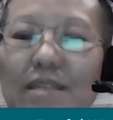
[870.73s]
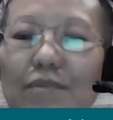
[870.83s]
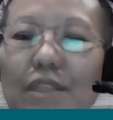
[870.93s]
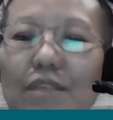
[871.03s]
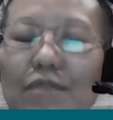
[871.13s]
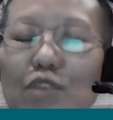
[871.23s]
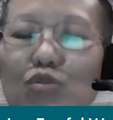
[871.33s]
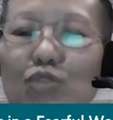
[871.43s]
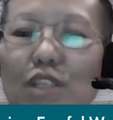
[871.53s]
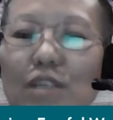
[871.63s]
even if the
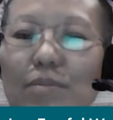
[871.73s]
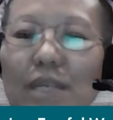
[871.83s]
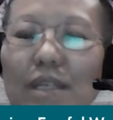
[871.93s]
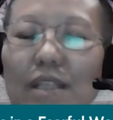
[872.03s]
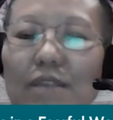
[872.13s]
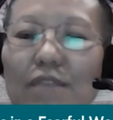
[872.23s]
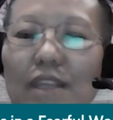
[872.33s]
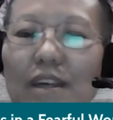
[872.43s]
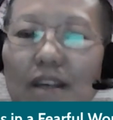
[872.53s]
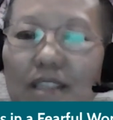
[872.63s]
children are big enough,
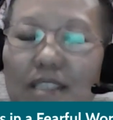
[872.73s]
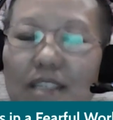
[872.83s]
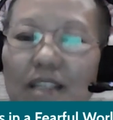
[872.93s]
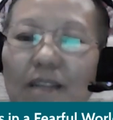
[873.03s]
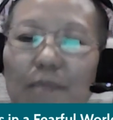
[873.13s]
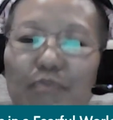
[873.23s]
they are still